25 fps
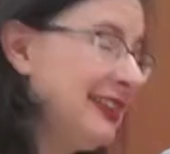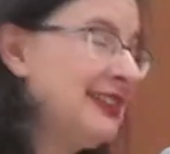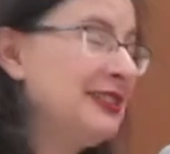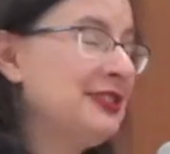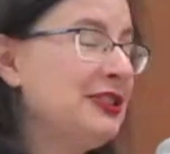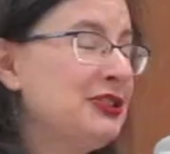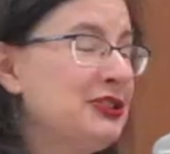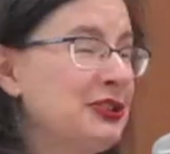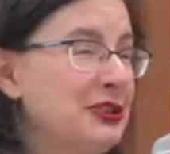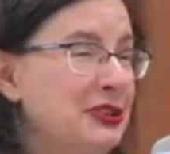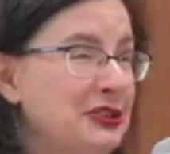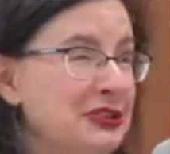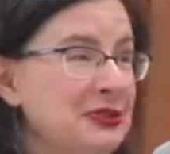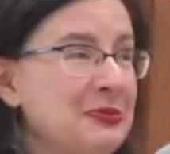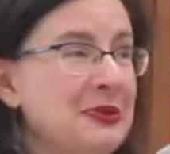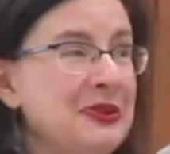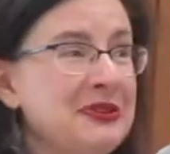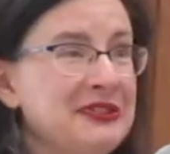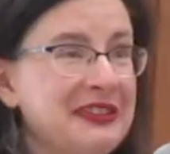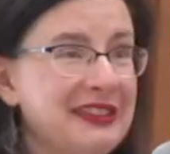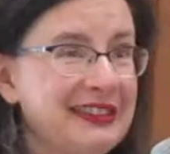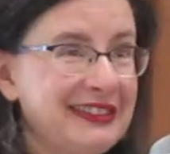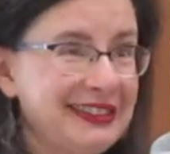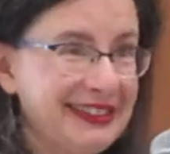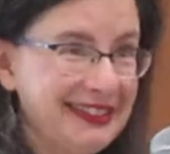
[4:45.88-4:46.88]
to church
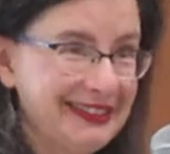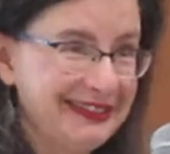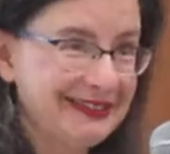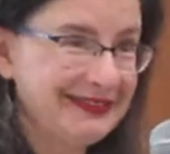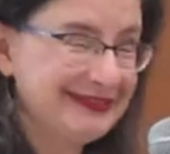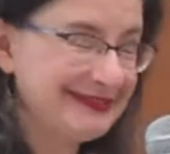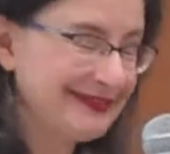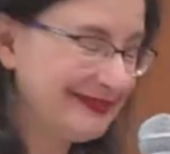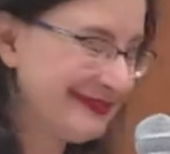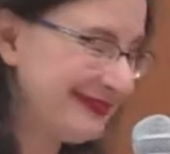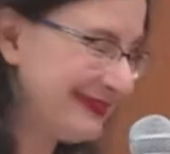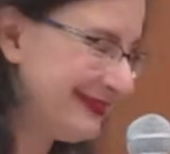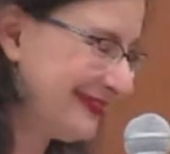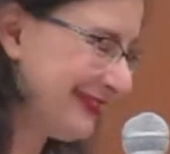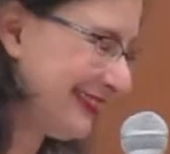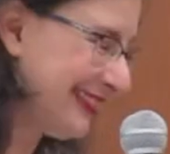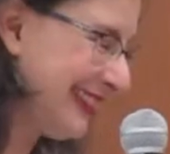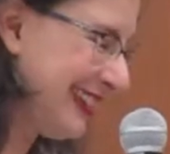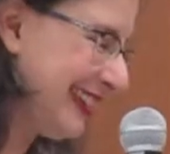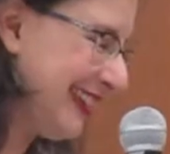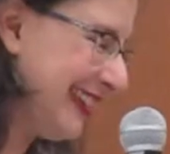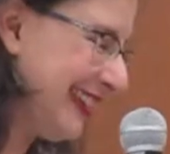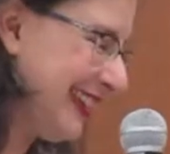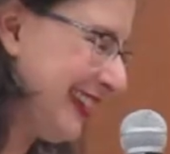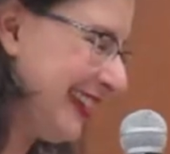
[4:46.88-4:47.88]
music.
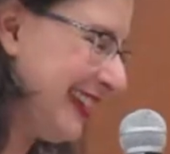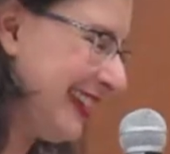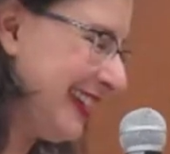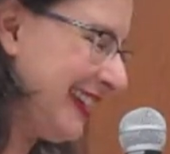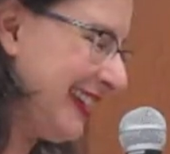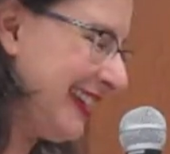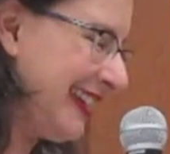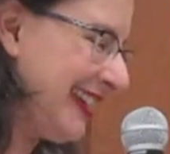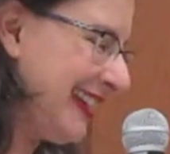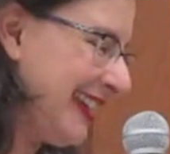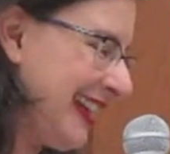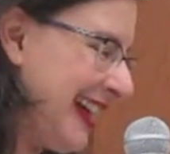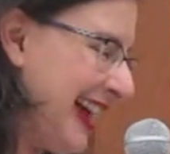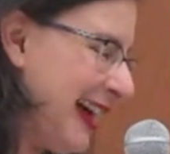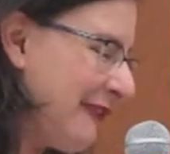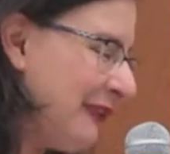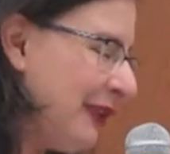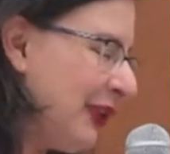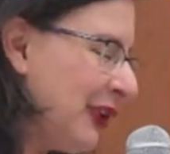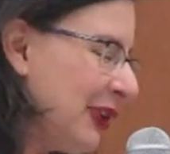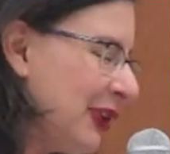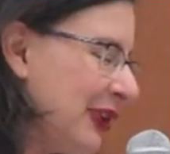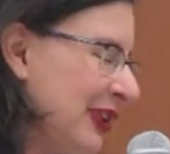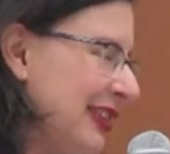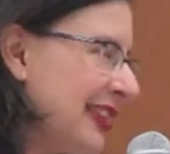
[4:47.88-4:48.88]
I've
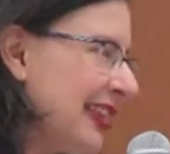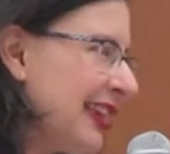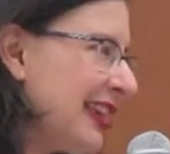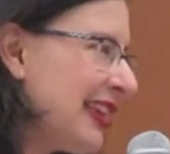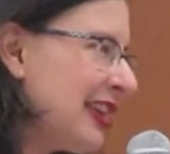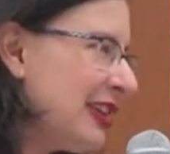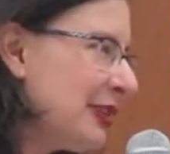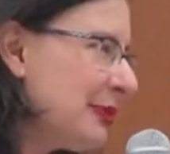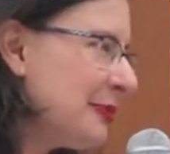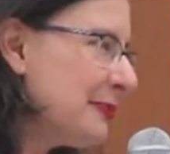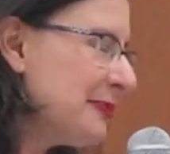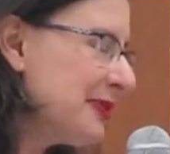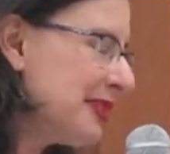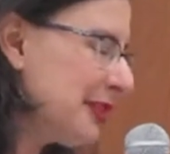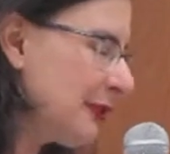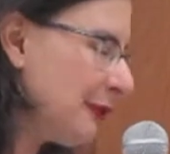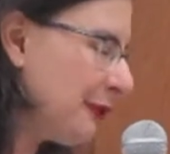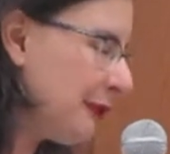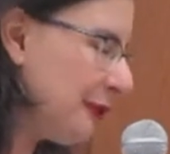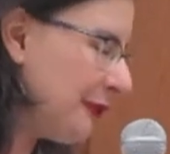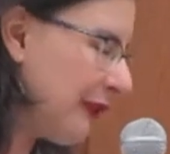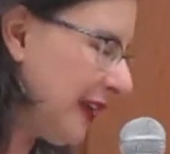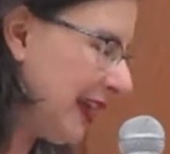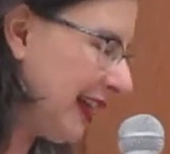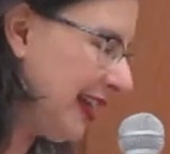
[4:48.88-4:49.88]
heard the hymns
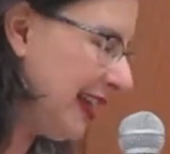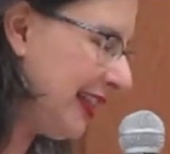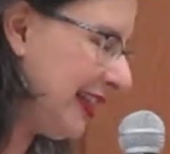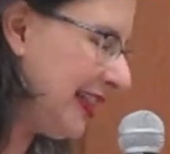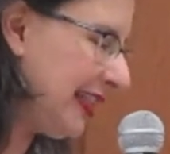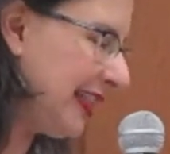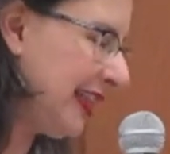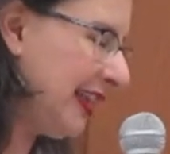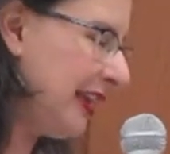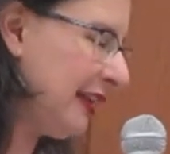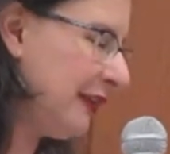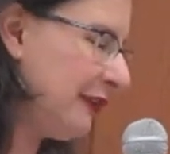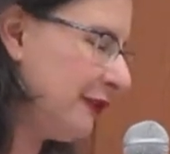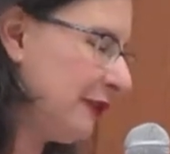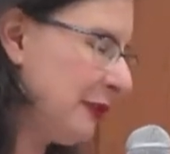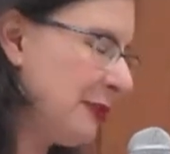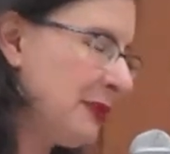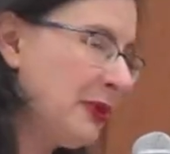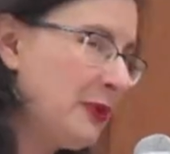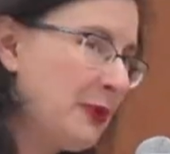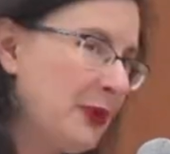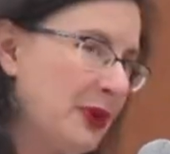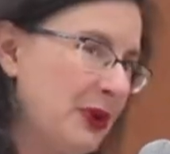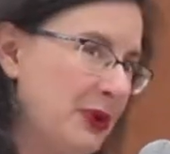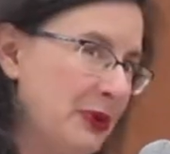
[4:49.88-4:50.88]
of faith from
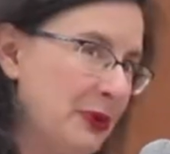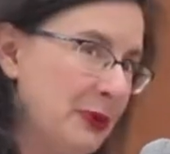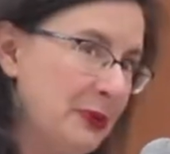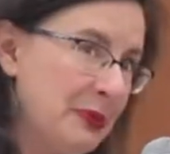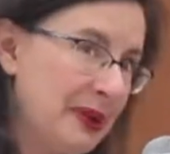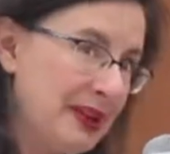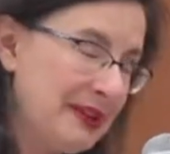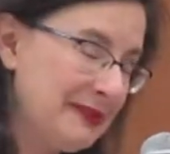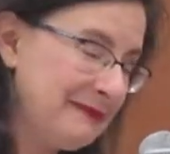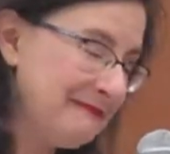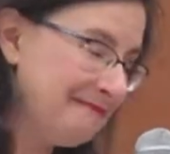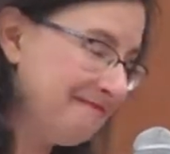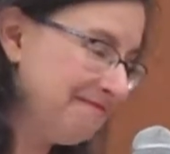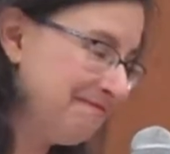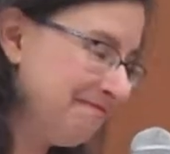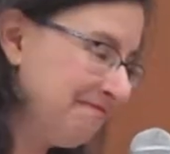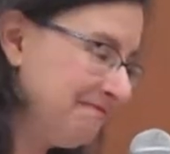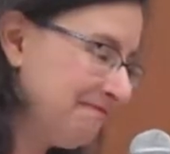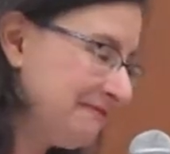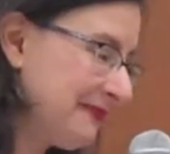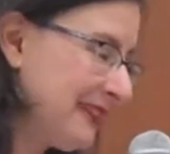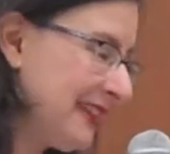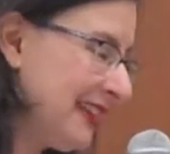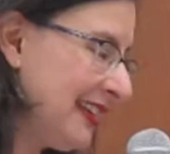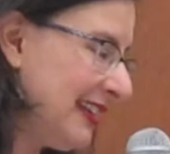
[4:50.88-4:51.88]
the womb.
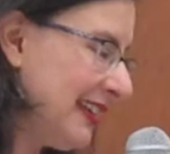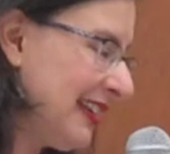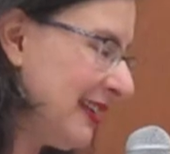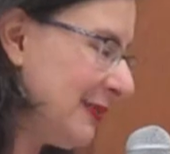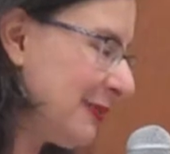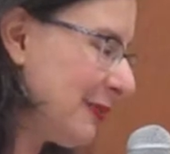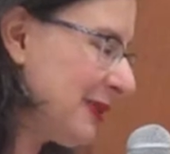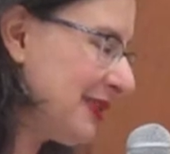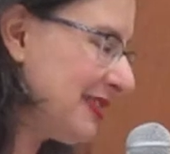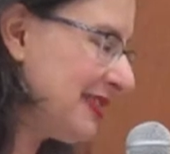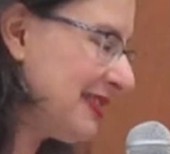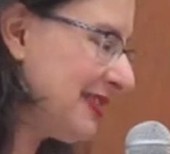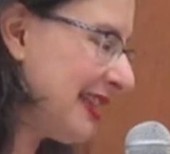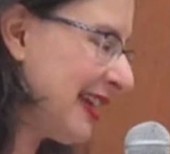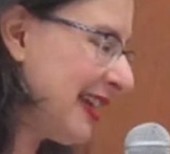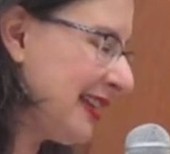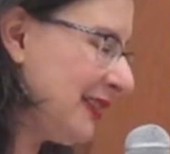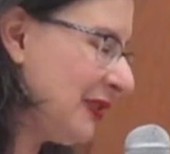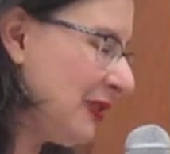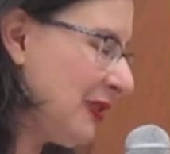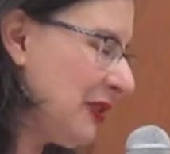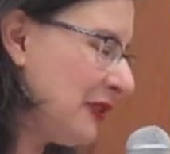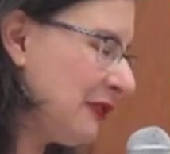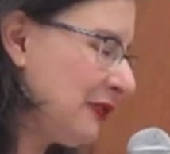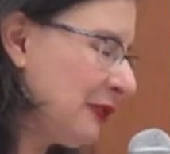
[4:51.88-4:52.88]
It wouldn't take
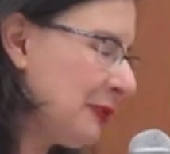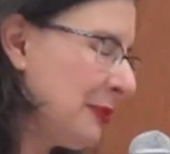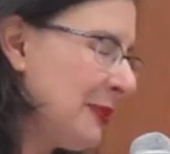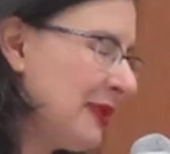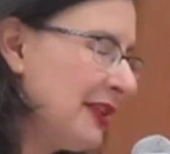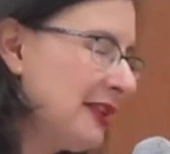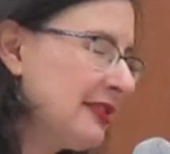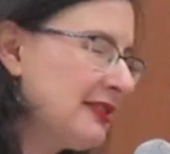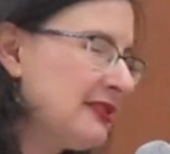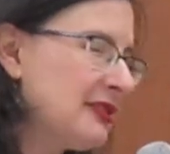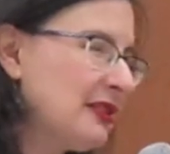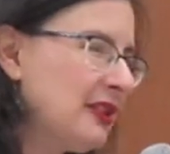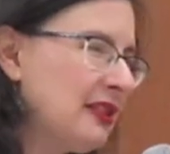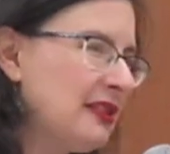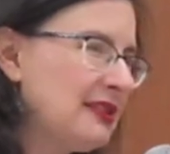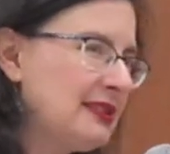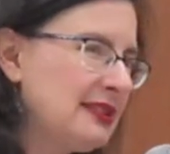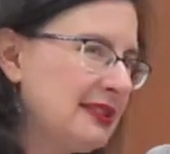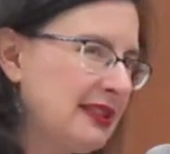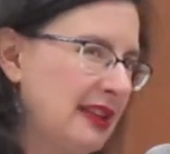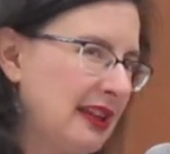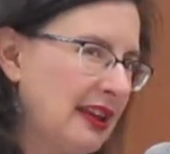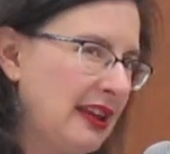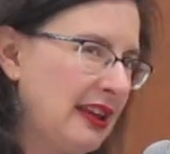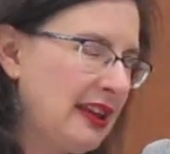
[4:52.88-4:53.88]
long for me to start
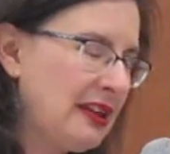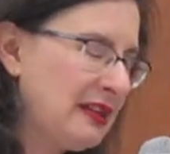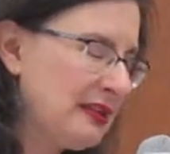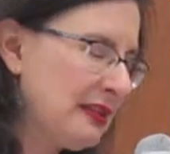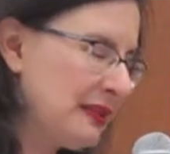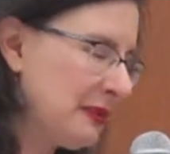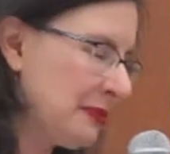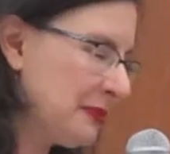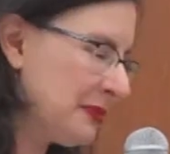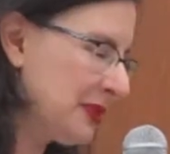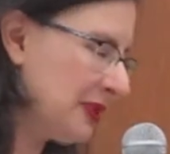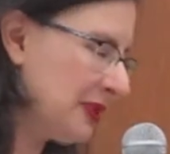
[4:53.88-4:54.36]
singing them